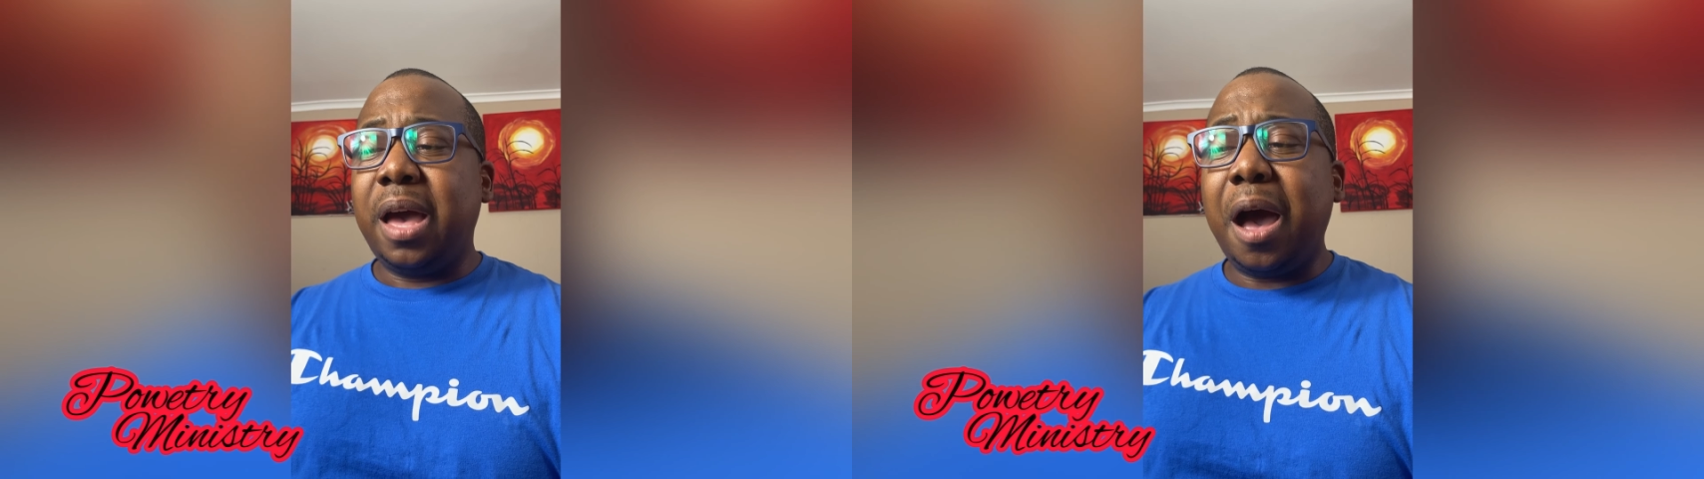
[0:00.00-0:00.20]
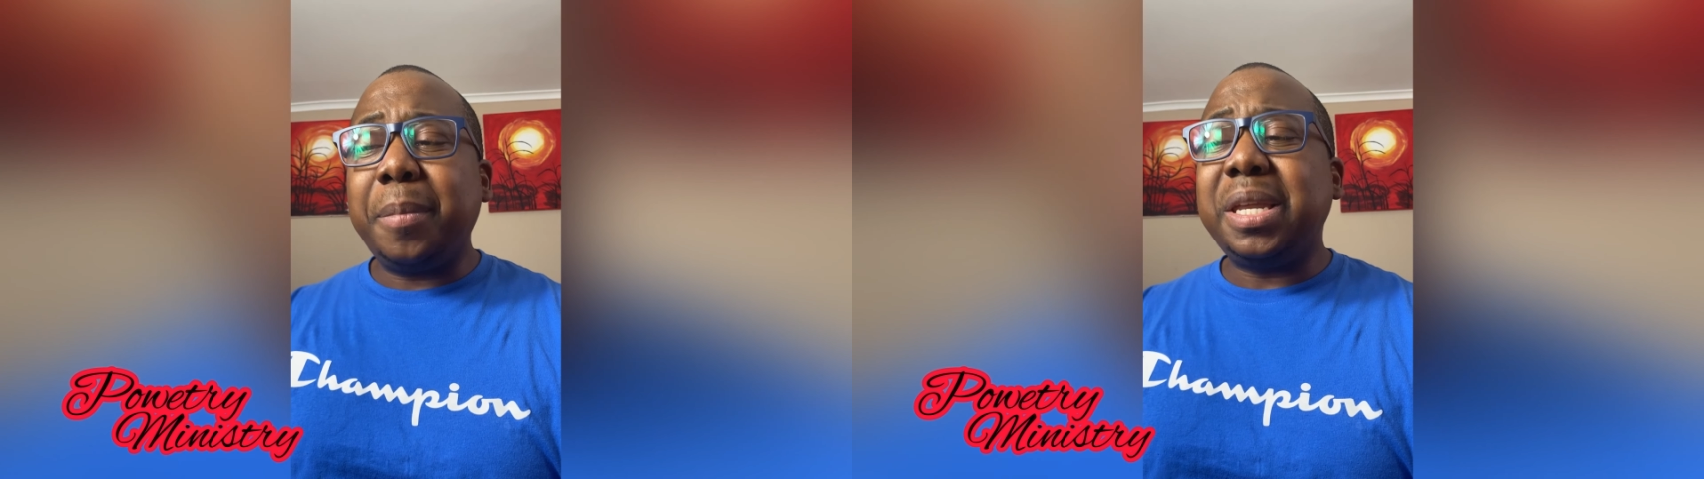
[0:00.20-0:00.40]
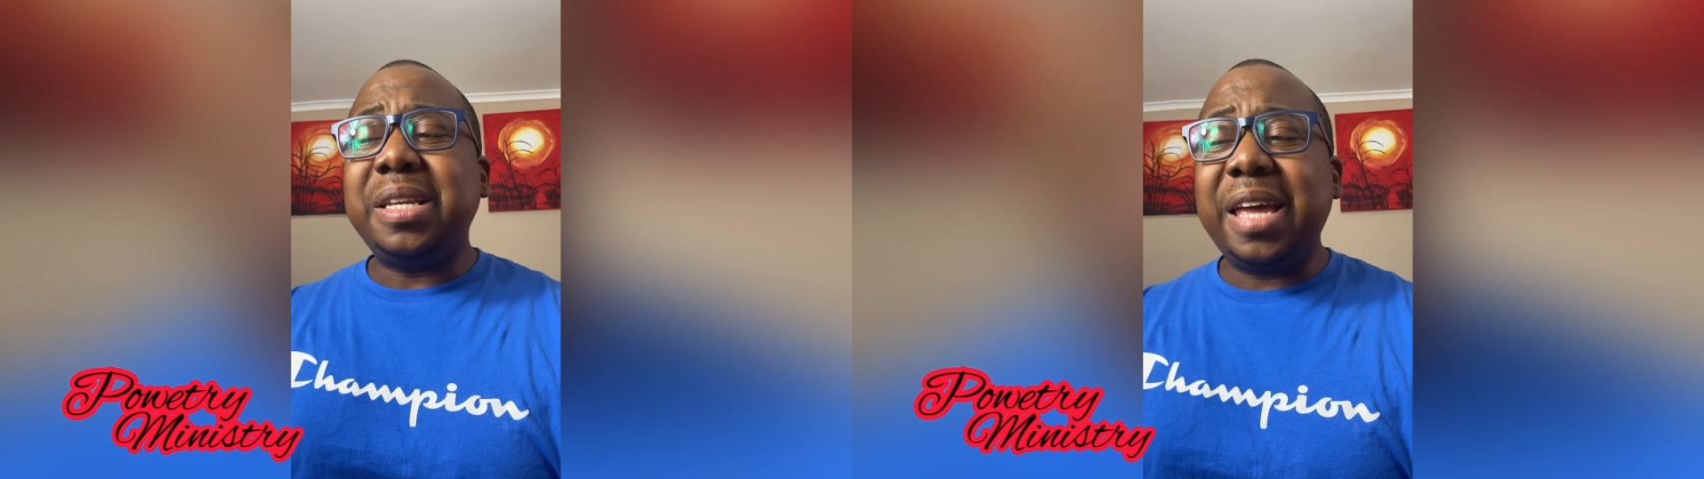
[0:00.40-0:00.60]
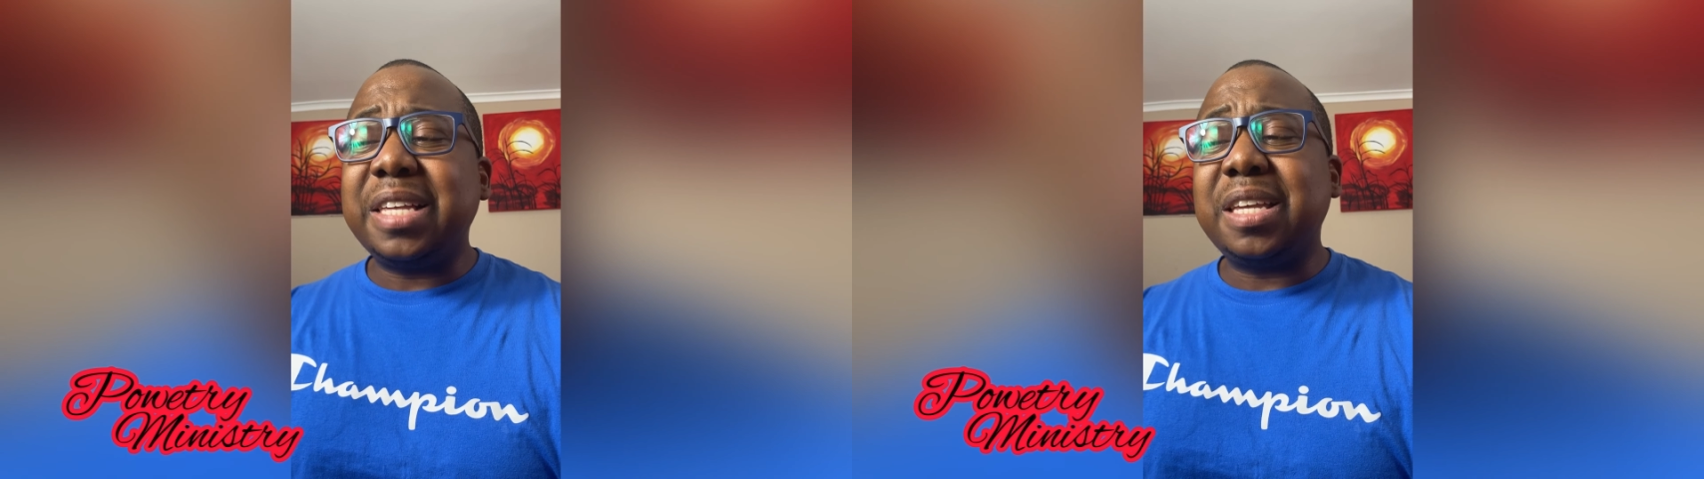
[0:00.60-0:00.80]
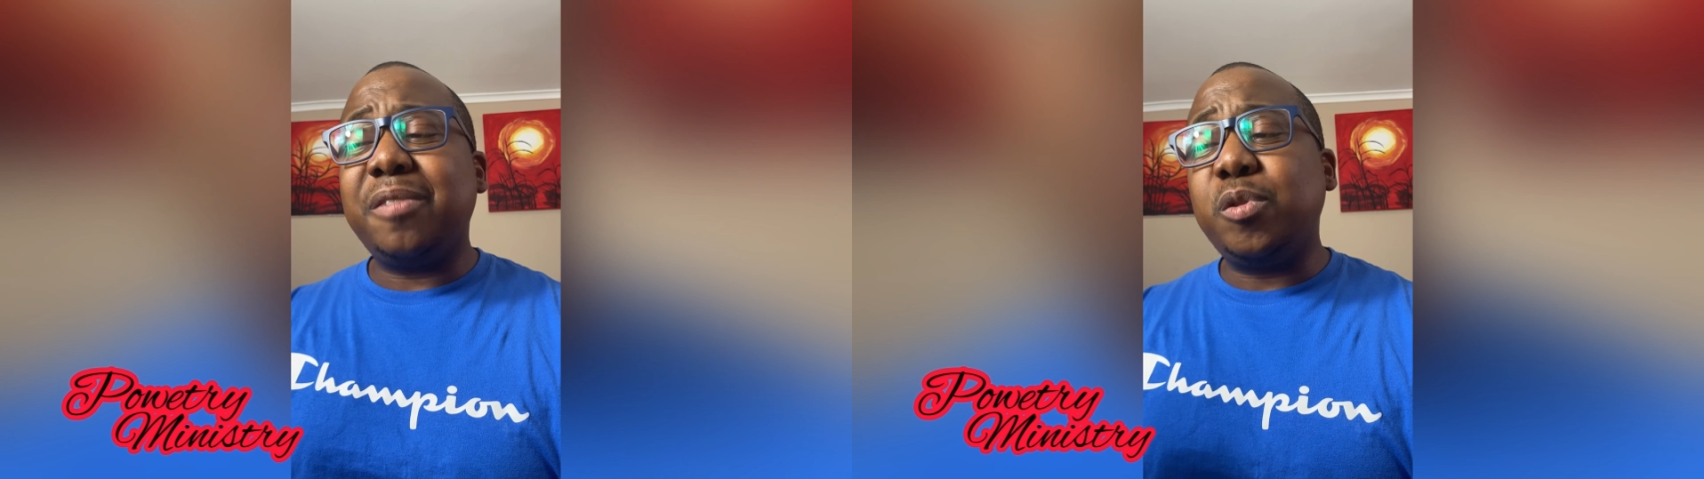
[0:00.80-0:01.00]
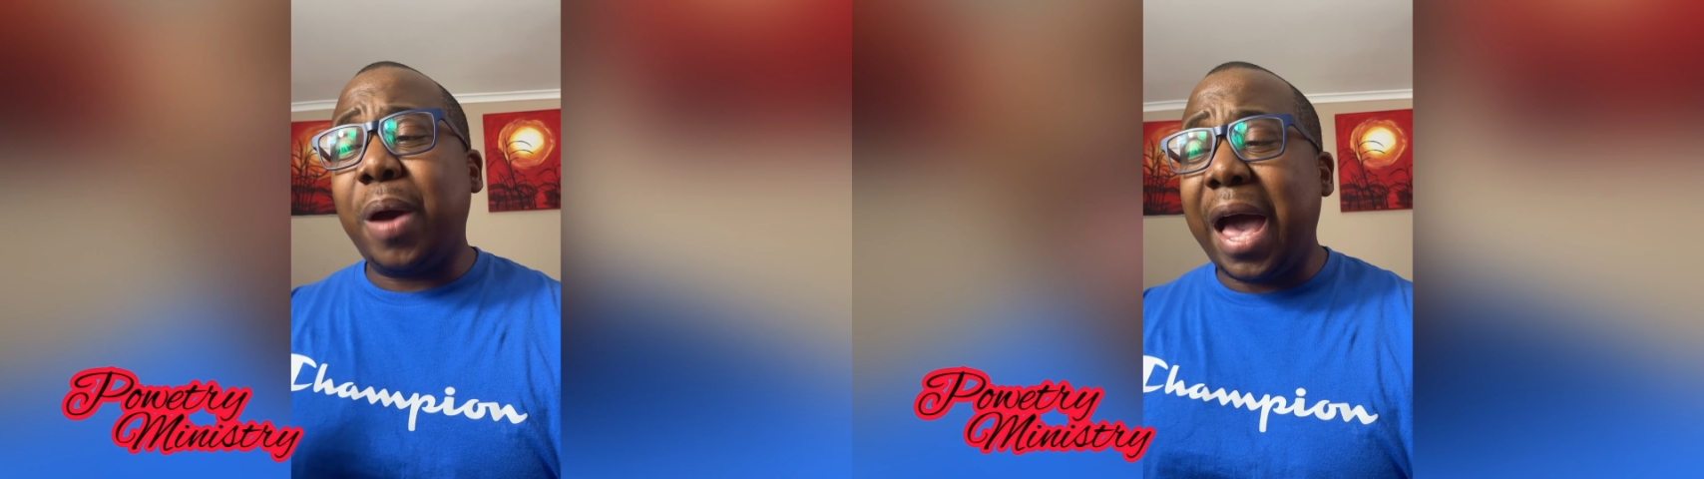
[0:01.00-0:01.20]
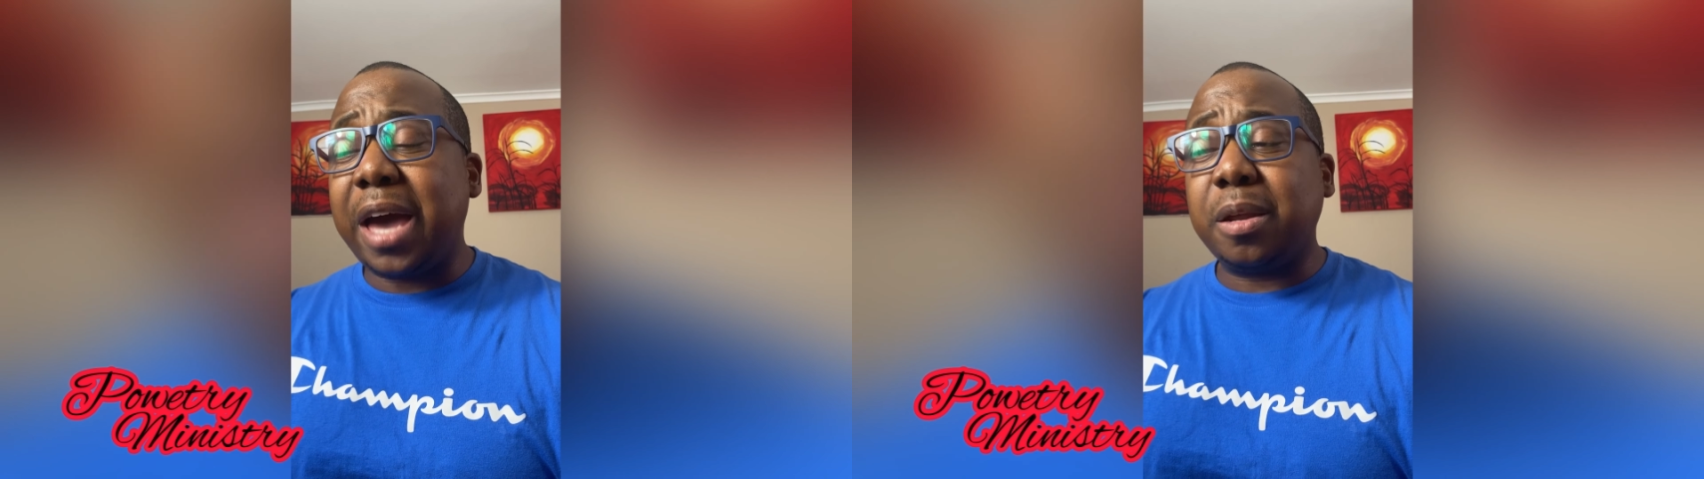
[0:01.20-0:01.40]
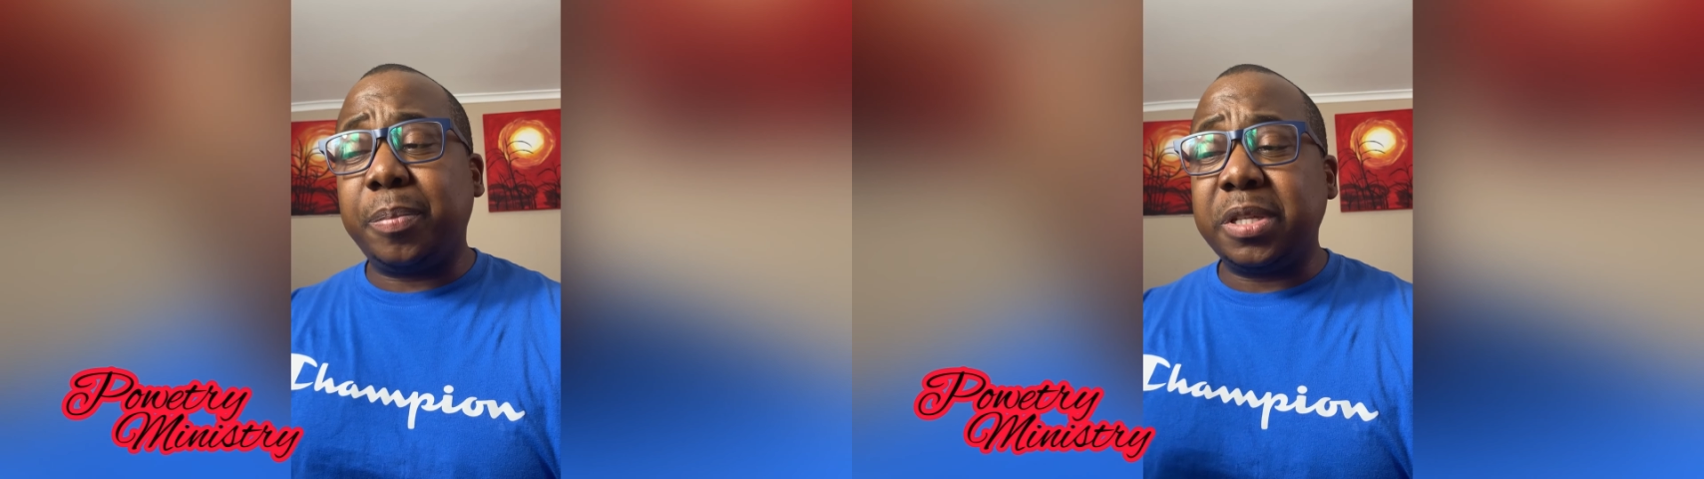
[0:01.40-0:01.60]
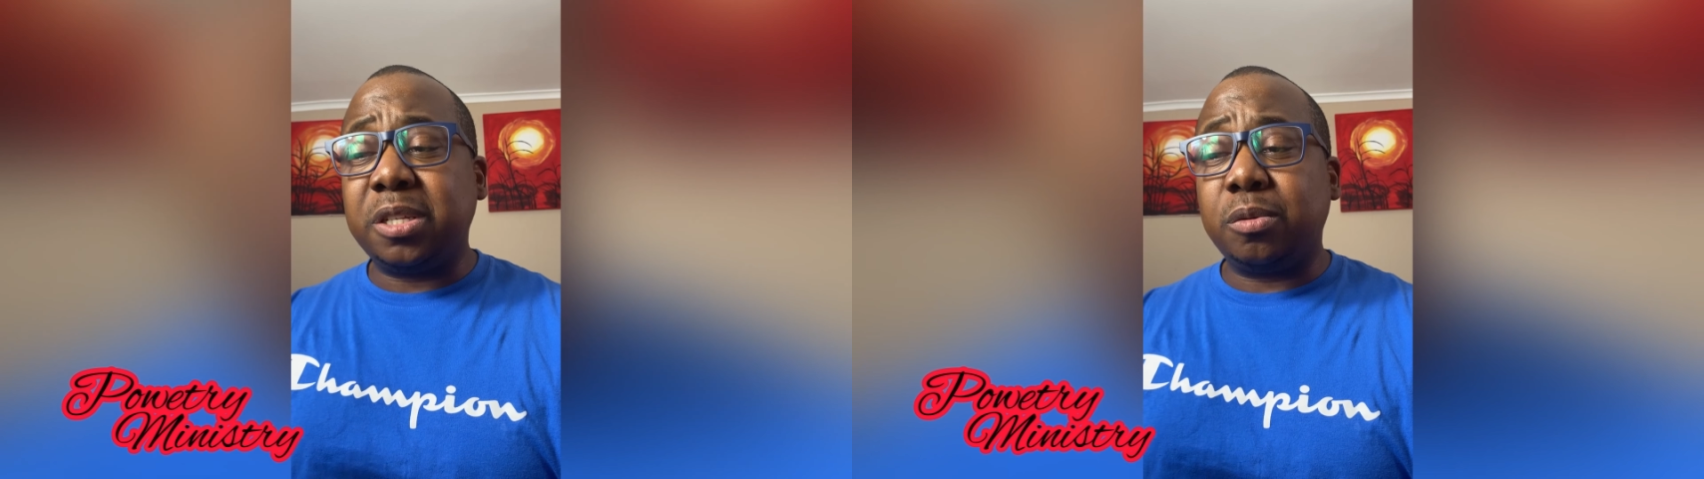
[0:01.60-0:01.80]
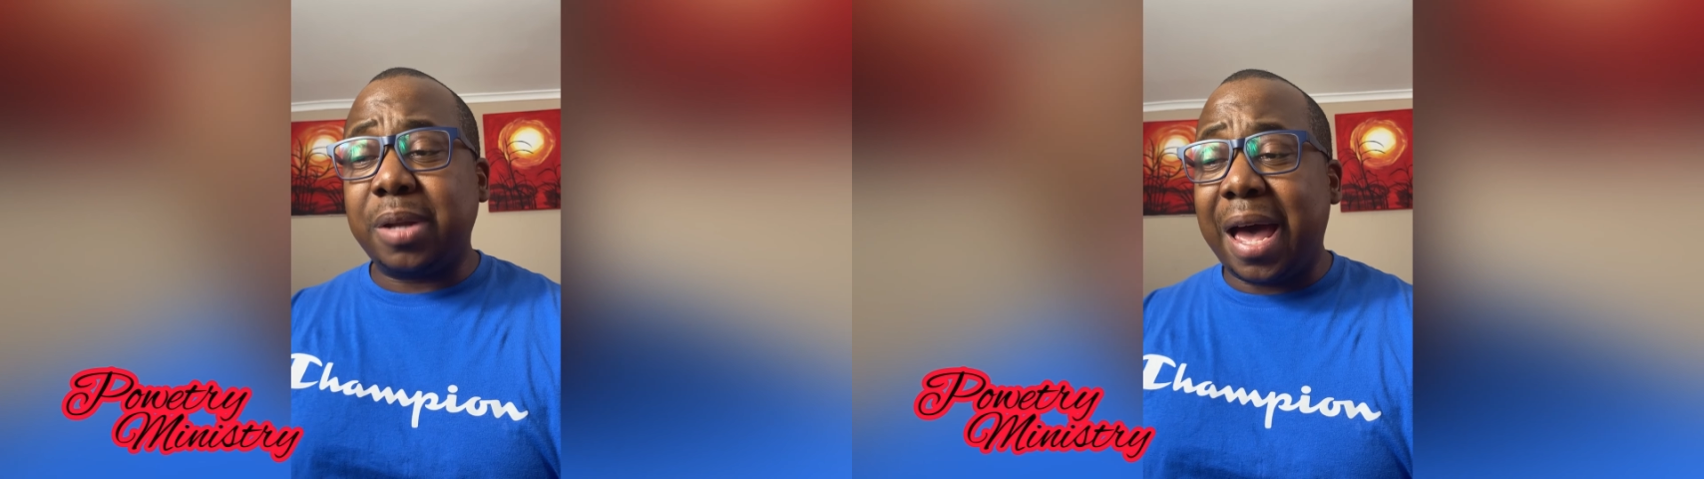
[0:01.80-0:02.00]
How many days have you had up
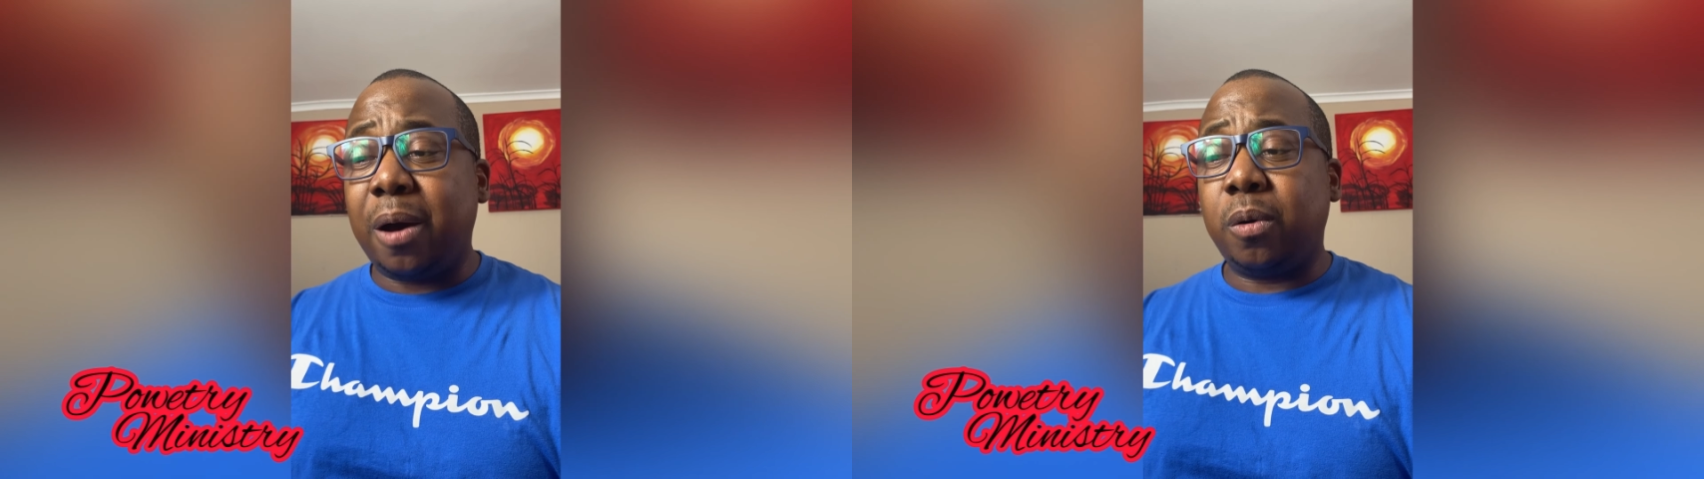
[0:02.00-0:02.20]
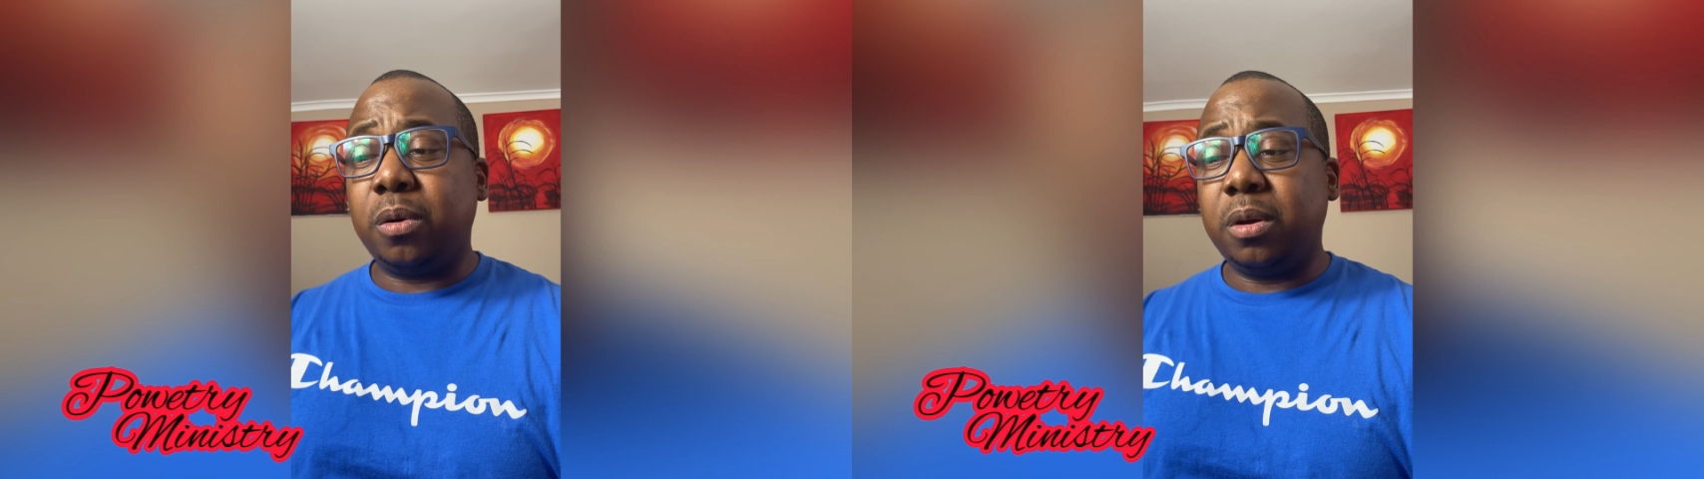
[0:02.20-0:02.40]
until now?